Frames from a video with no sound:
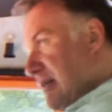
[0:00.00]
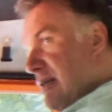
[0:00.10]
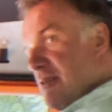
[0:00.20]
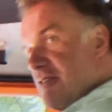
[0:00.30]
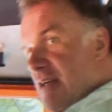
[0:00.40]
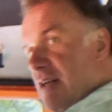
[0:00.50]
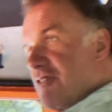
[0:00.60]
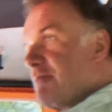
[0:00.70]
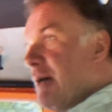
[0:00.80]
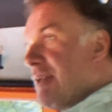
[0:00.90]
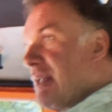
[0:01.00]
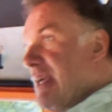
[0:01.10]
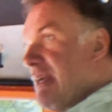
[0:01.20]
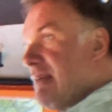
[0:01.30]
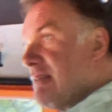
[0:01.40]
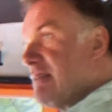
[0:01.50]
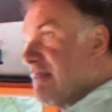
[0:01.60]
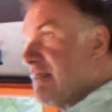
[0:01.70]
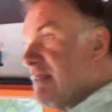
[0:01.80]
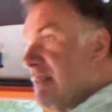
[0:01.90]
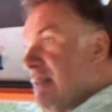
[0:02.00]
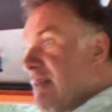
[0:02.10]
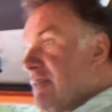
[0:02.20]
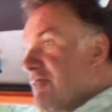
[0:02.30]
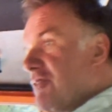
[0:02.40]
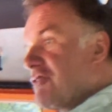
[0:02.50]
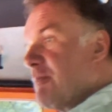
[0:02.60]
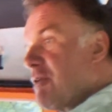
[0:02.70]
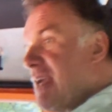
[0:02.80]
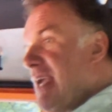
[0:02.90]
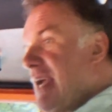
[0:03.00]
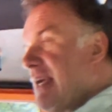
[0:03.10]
Start smartly. It's not smoky.